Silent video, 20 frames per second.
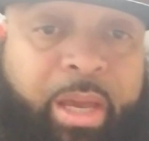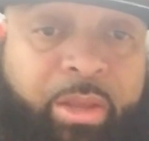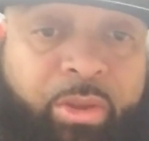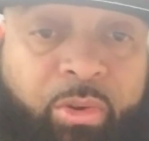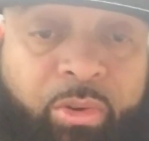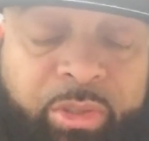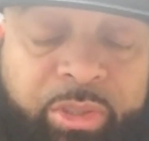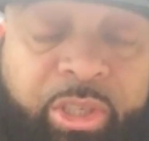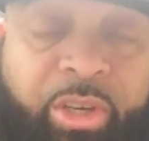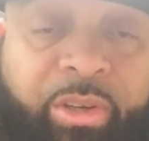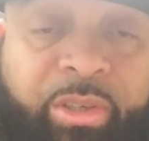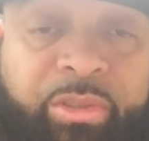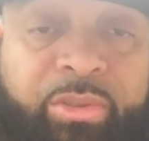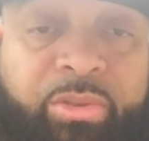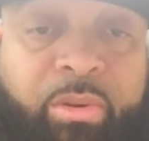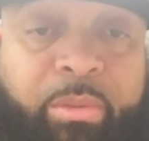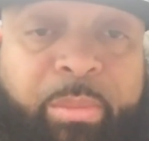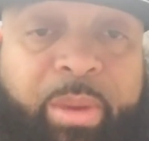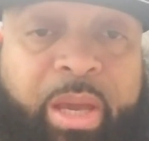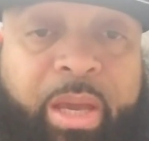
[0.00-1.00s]
You're going to turn
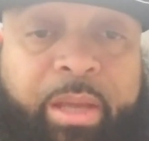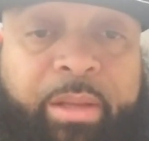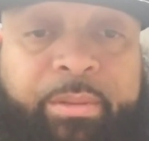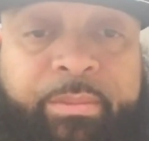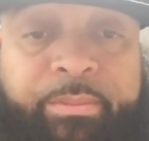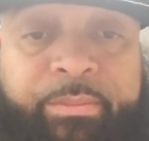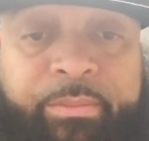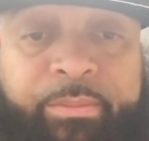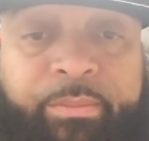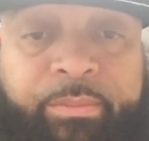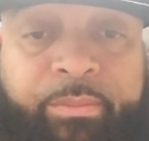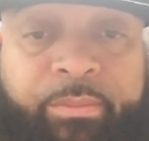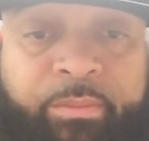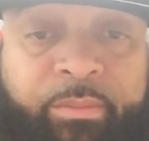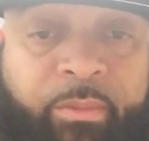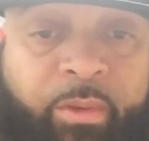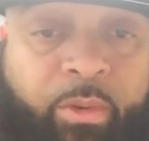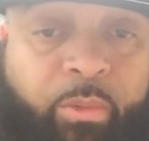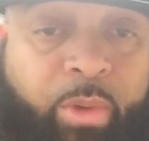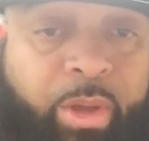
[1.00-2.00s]
into a man,
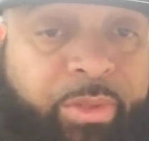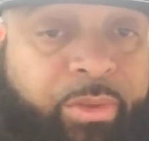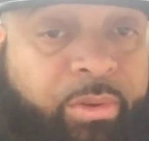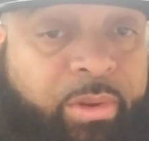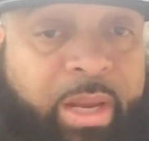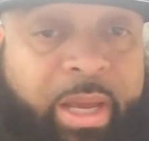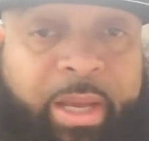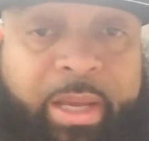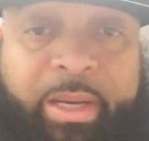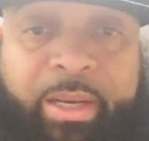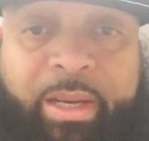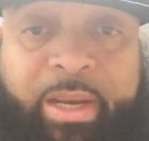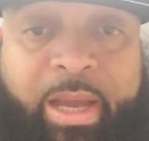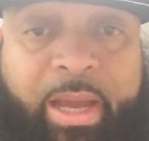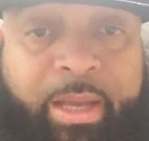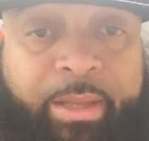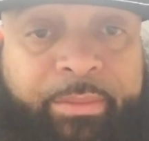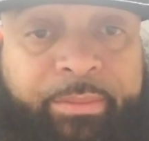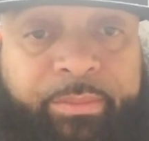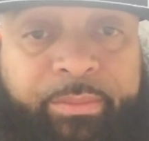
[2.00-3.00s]
whether you like it or
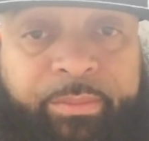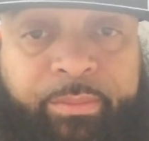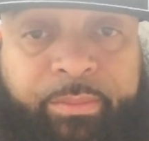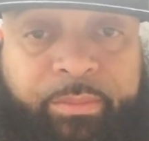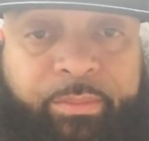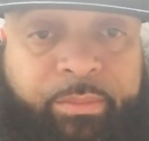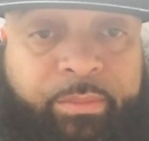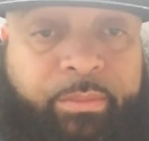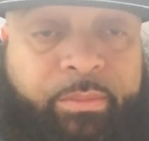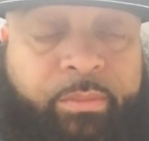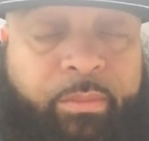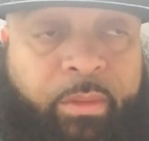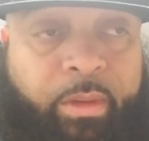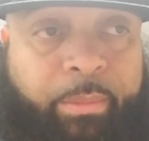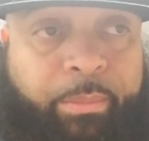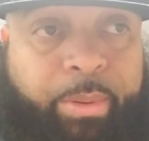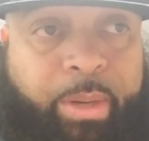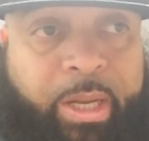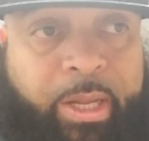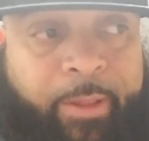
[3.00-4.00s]
not.
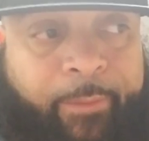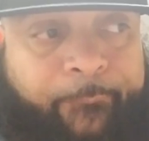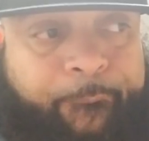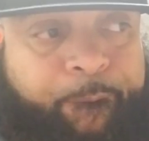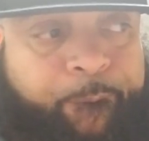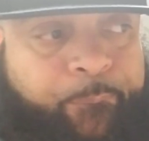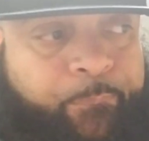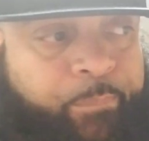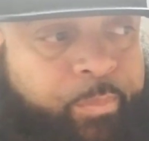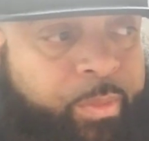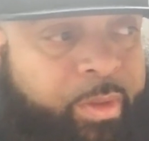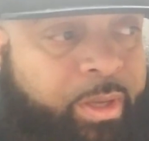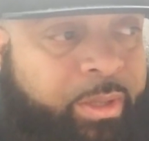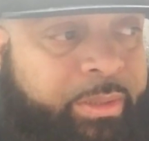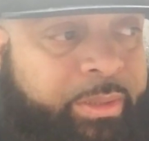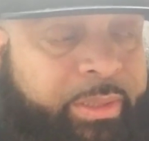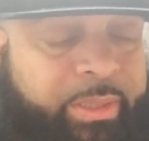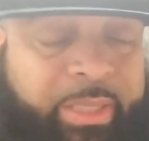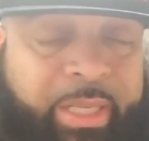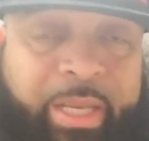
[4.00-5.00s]
But
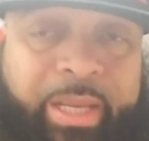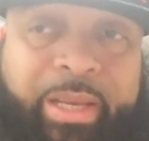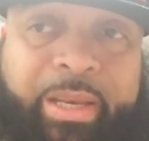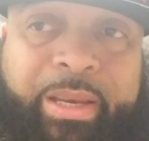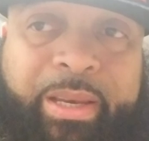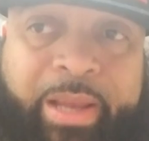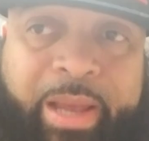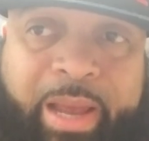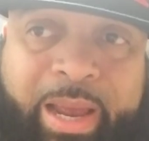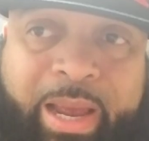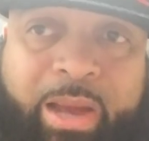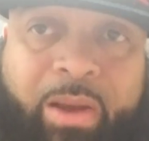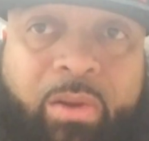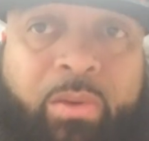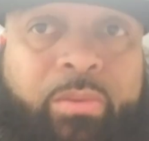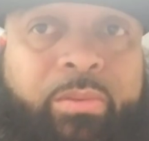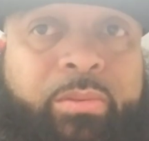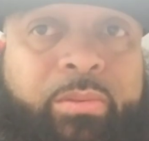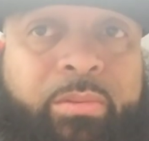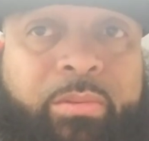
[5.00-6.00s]
sitting
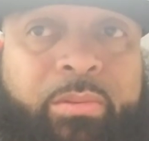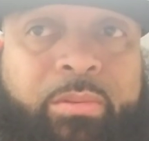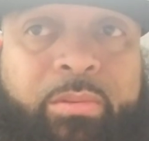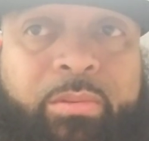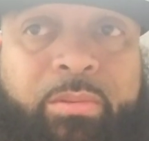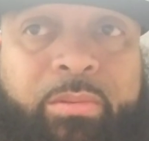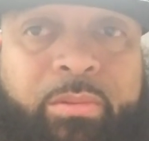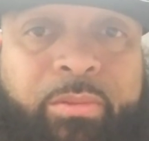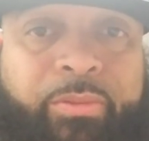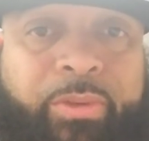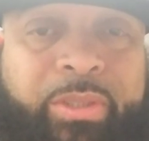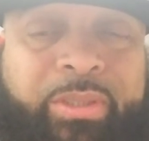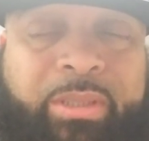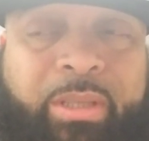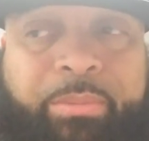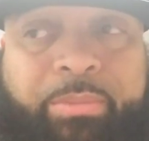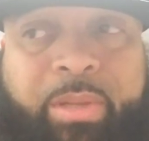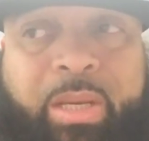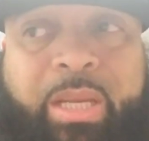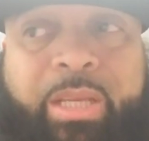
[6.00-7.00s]
down for
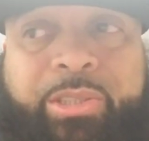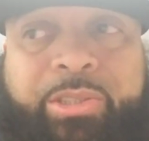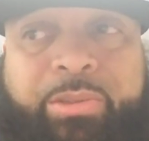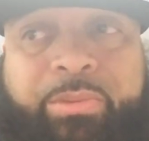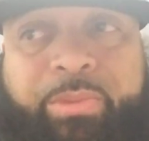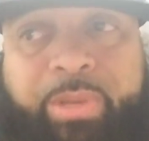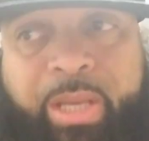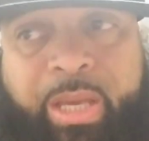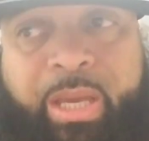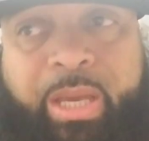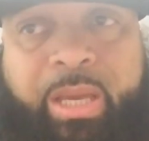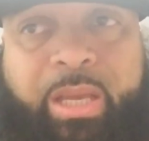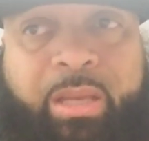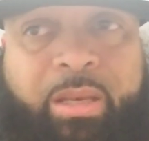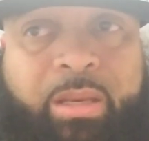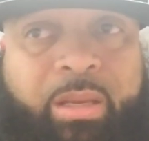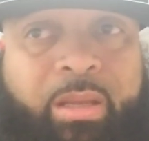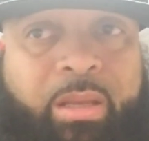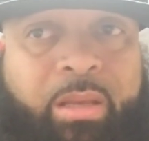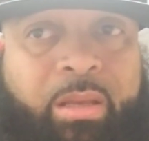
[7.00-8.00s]
something that you did
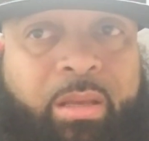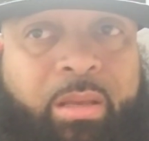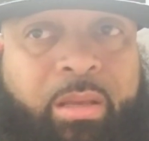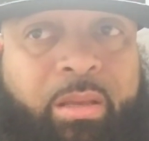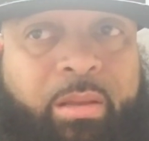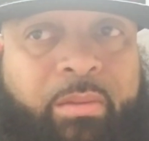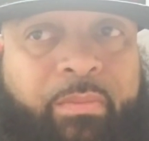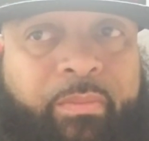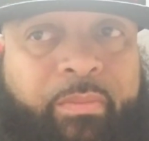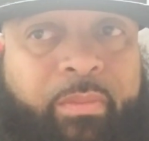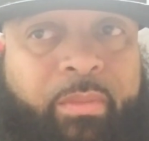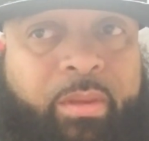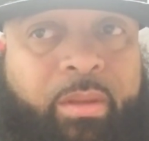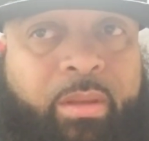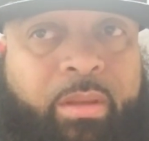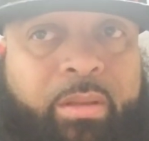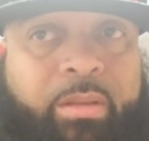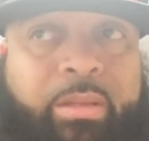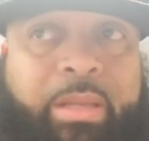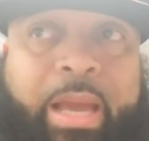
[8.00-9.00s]

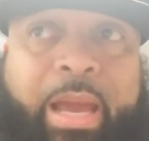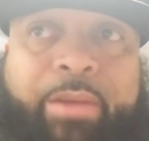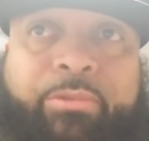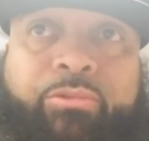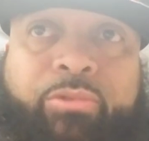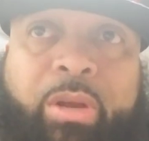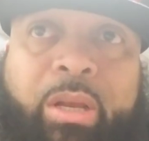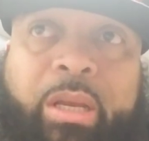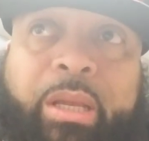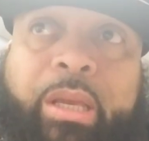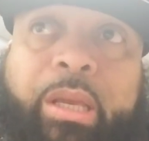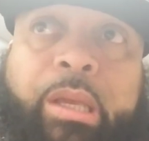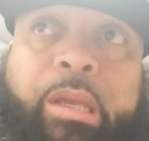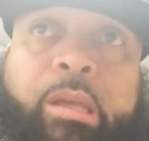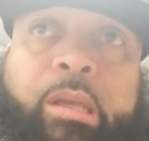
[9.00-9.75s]
that really,